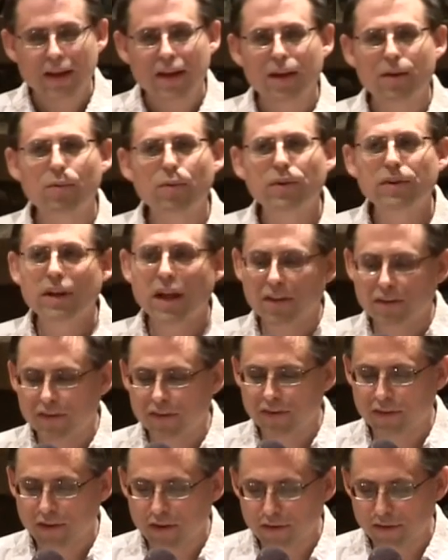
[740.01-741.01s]
It will
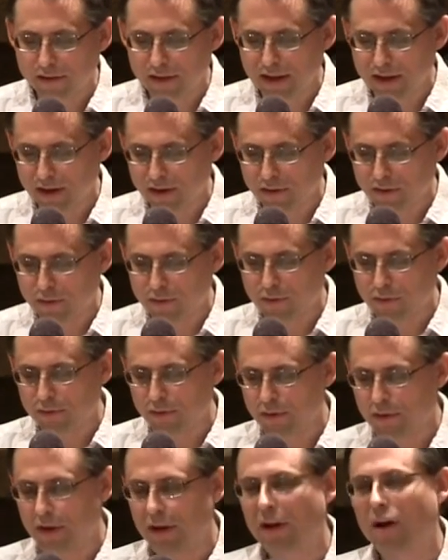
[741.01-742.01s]
necessarily
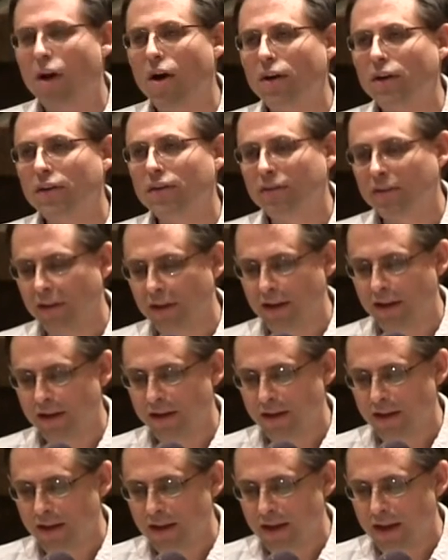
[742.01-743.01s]
include looking
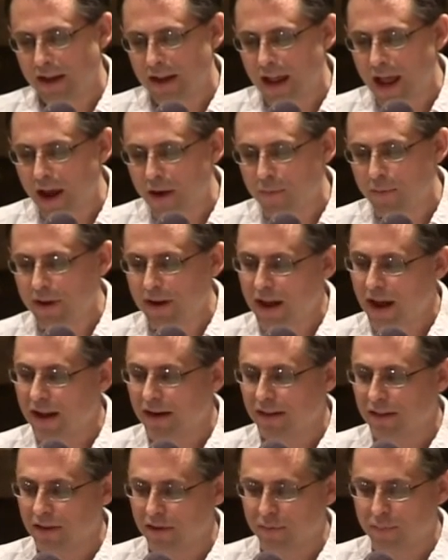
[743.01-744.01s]
honestly at how we
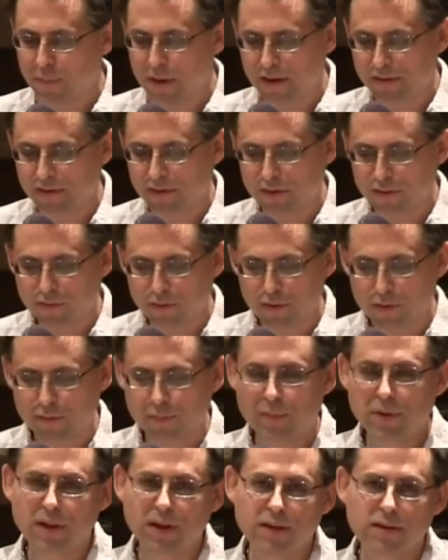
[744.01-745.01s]
got in this mess in the
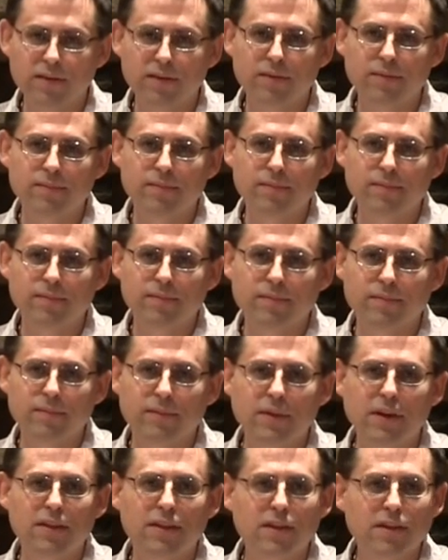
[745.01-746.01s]
first place.
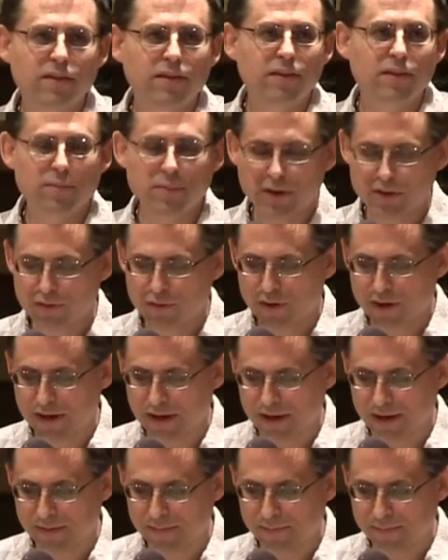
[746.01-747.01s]
Yet this can be
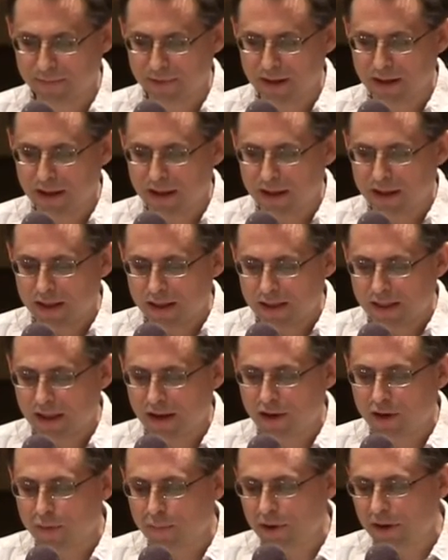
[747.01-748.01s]
tricky.
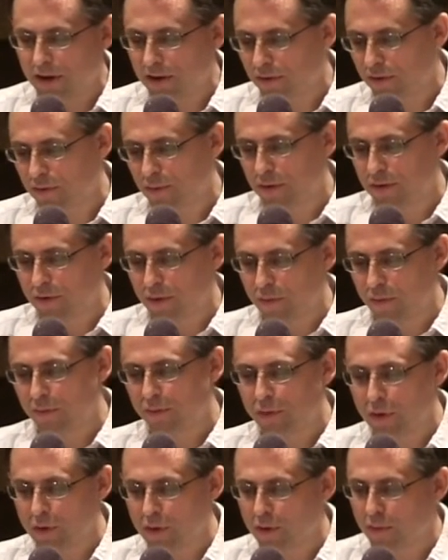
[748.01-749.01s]
That human history is
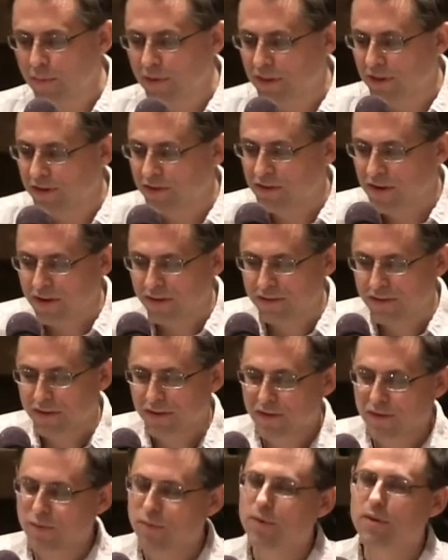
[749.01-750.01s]
overflowing with
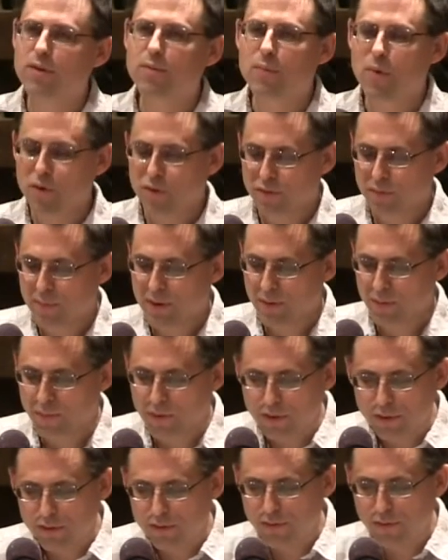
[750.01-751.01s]
injustice is one of the most
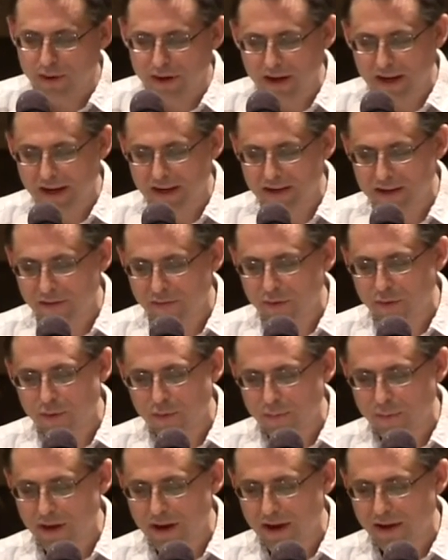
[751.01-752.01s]
bewildering and
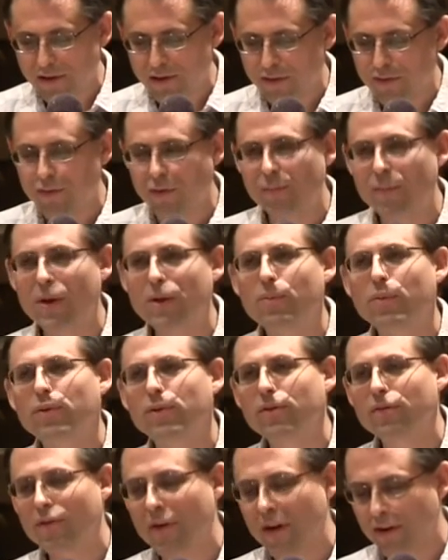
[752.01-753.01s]
difficult realities for people
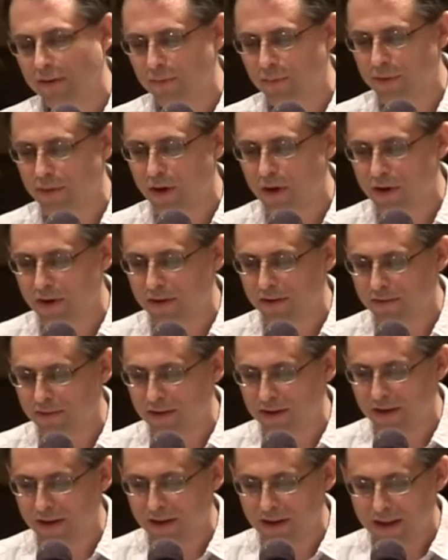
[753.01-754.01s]
to face with
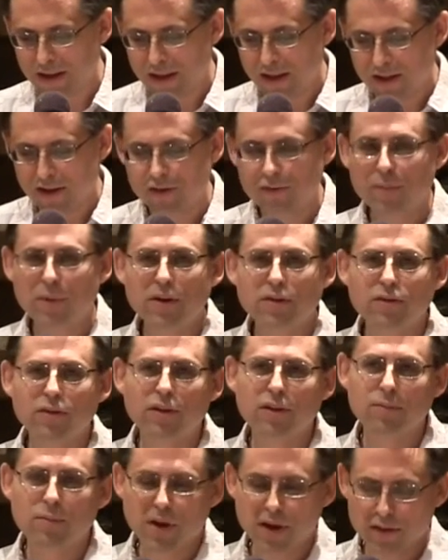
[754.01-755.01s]
honesty,
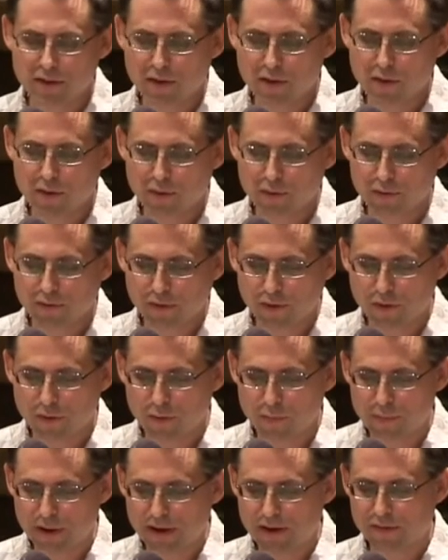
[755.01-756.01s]
especially by those
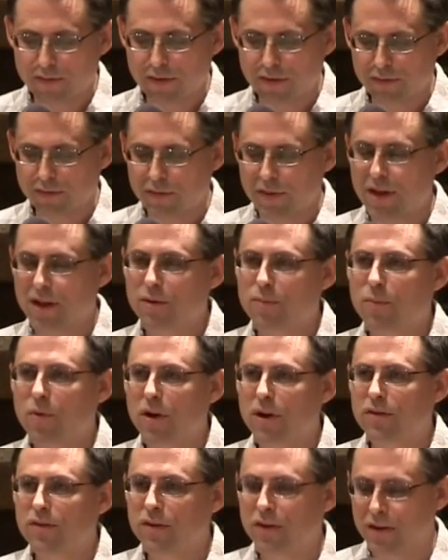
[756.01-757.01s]
who benefit from that
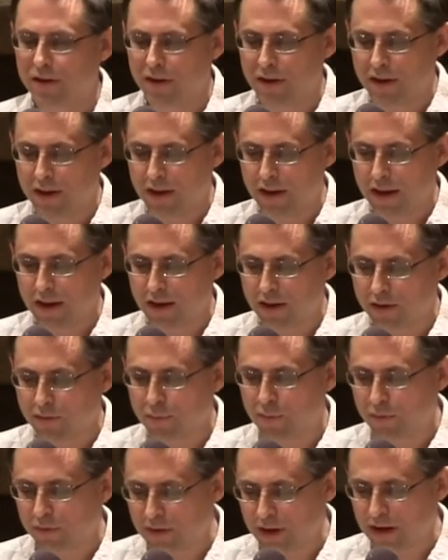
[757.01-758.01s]
oppression and
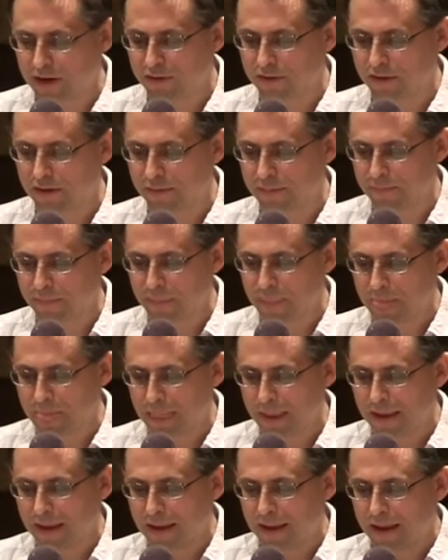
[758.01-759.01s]
exploitation.
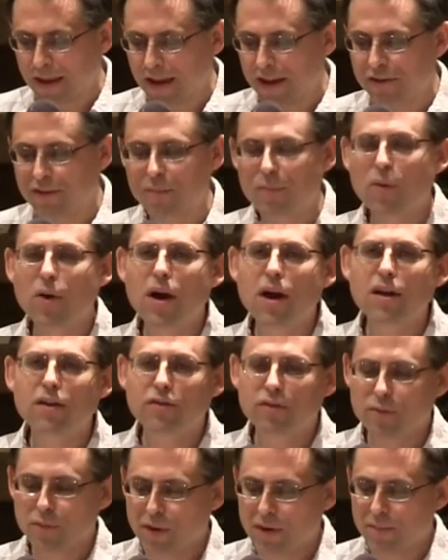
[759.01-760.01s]
It's a
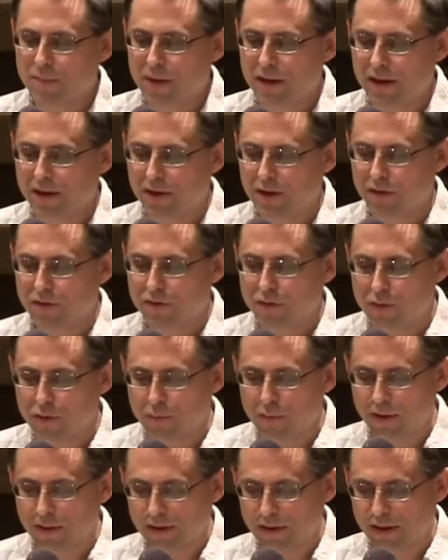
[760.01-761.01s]
price we have been too
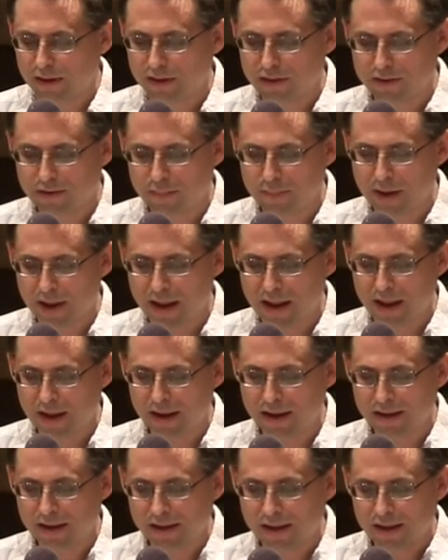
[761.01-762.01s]
willing to
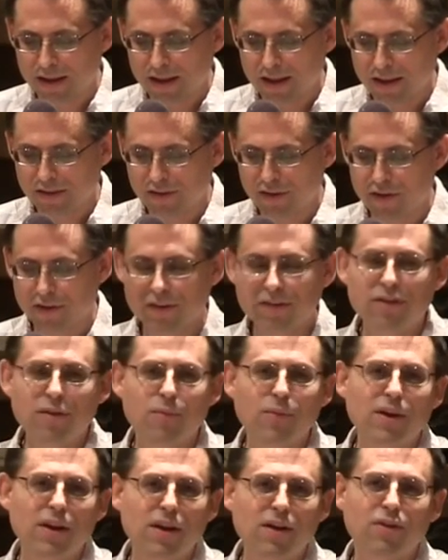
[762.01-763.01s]
pay as long as
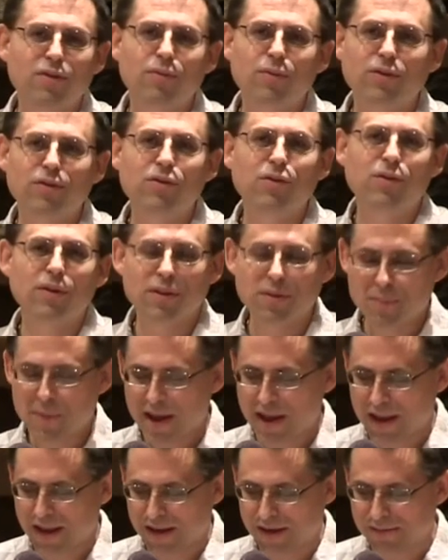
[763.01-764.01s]
someone else was doing the
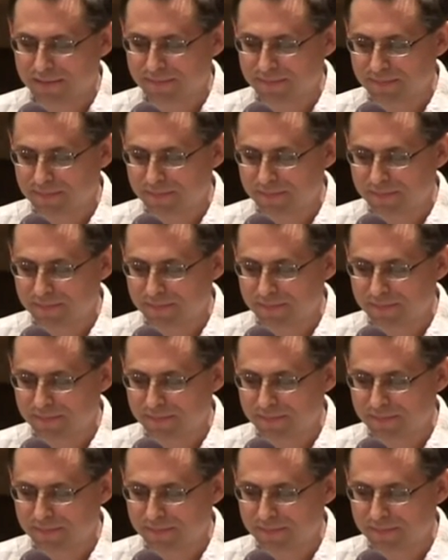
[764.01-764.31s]
paying.